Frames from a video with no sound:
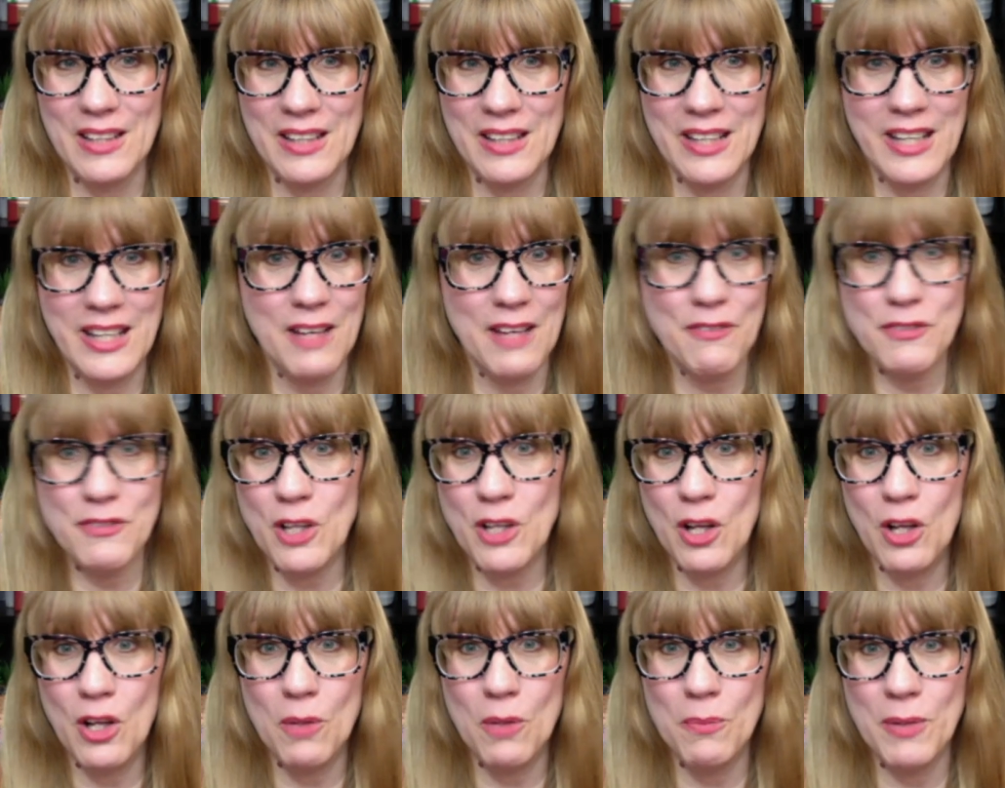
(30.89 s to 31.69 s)
gift a
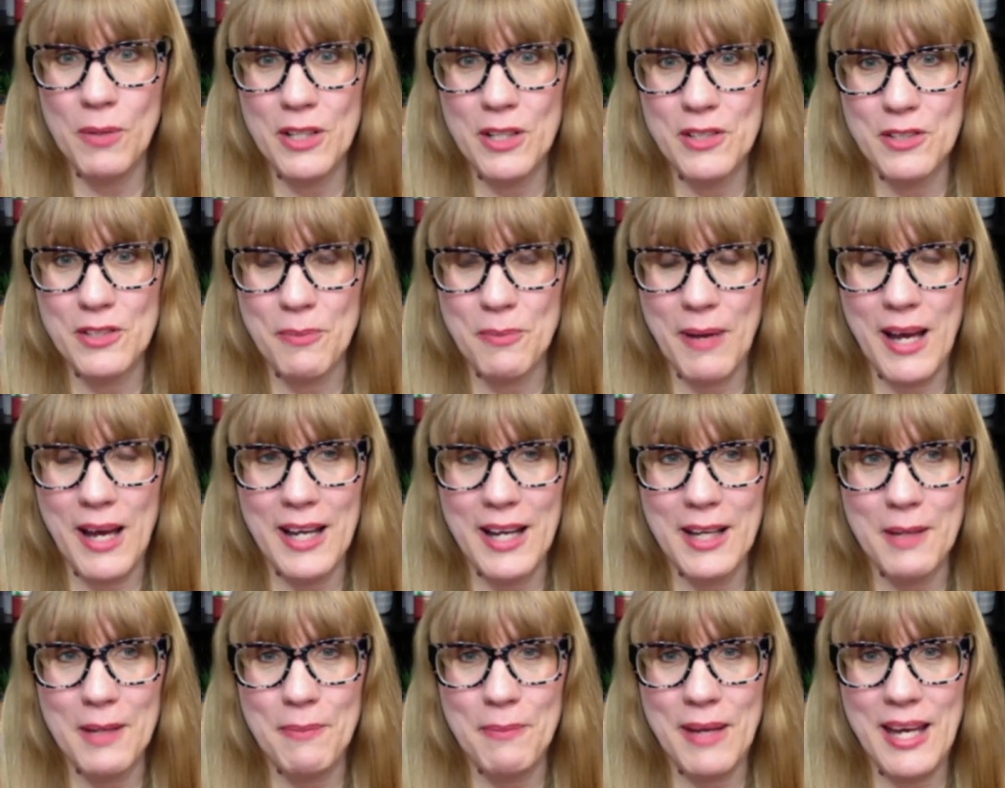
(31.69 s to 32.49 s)
whole bunch of
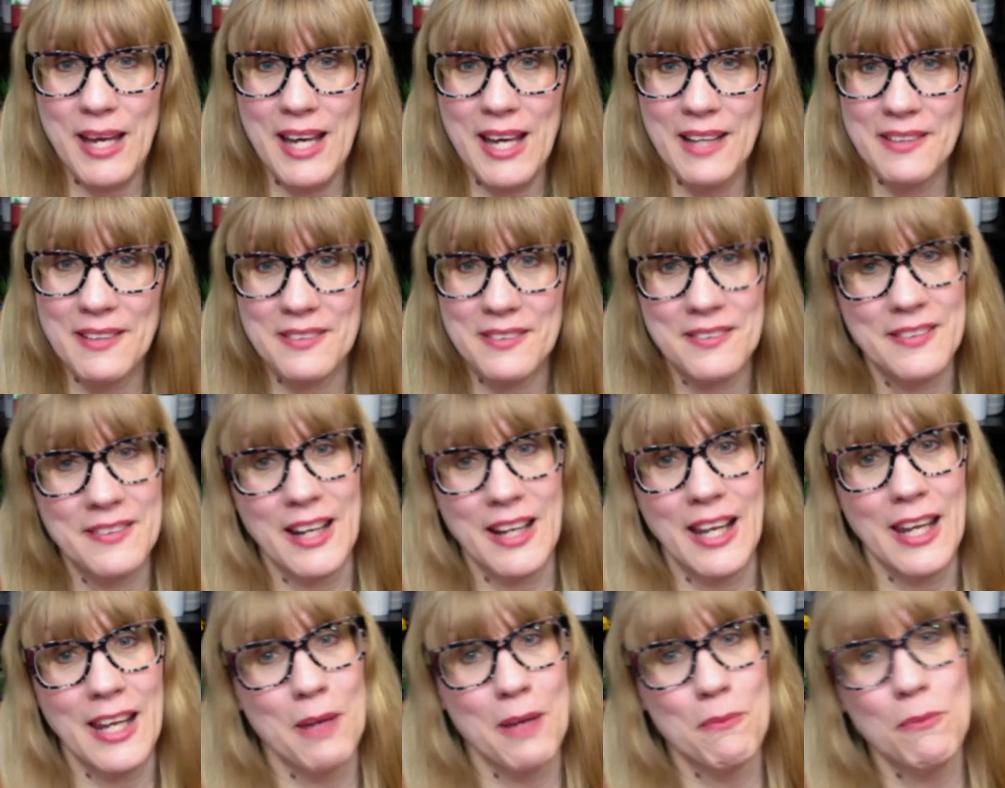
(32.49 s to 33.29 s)
PocketBacs, and then
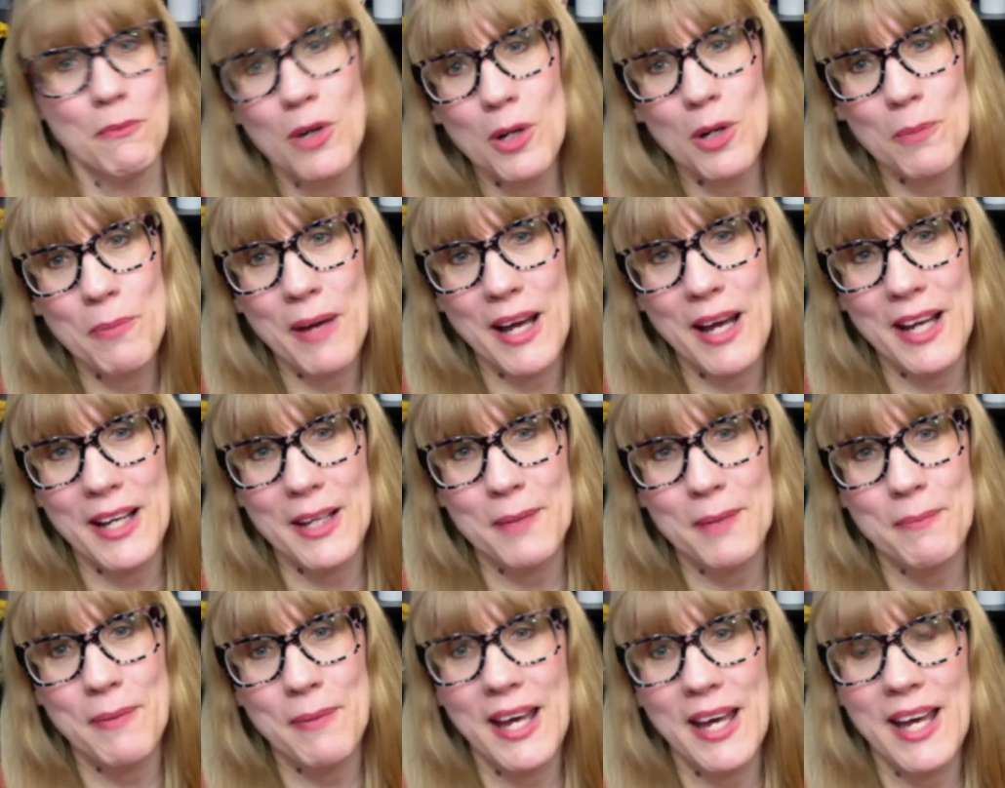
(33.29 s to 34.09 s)
I get more
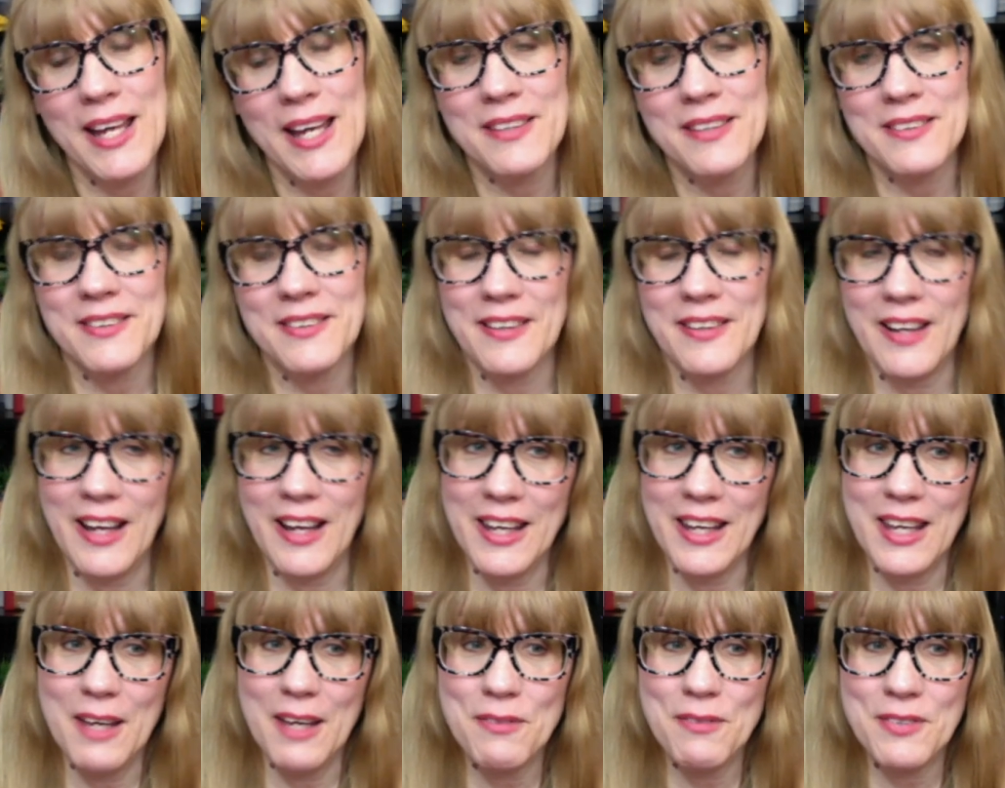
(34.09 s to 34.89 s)
PocketBacs, and then I
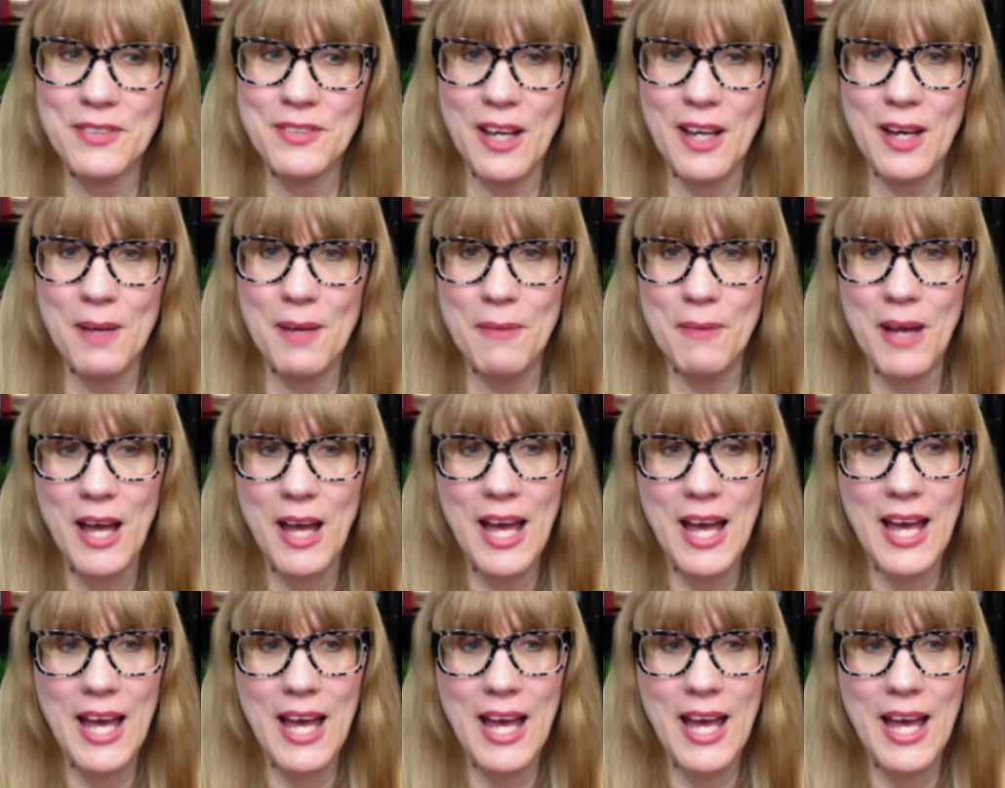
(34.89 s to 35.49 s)
gift some